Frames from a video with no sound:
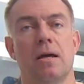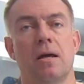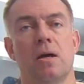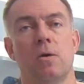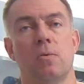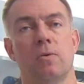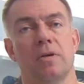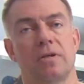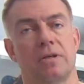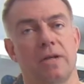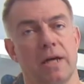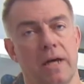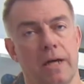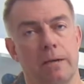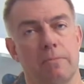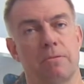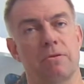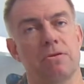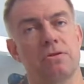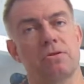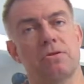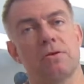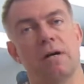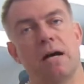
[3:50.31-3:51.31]
With
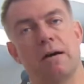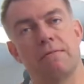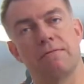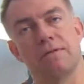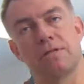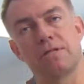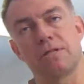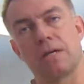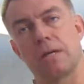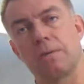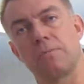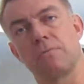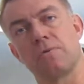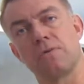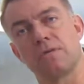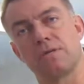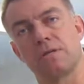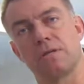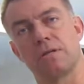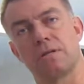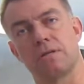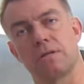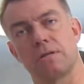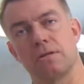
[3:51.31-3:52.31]
cables you have the same
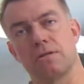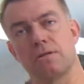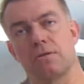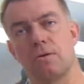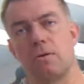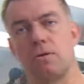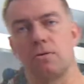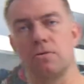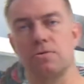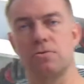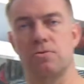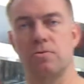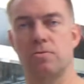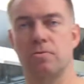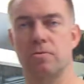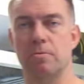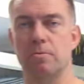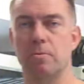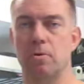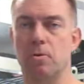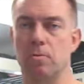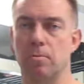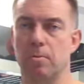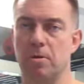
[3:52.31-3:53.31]
resistance all through the
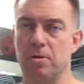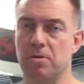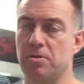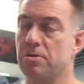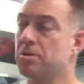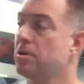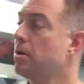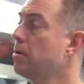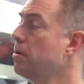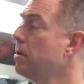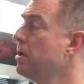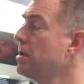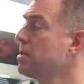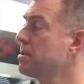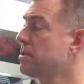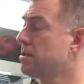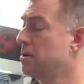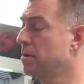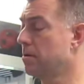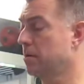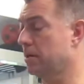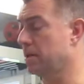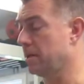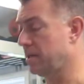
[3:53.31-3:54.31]
movement. So let's
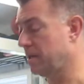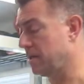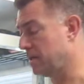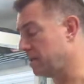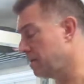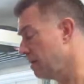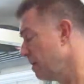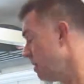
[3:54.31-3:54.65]
look at it.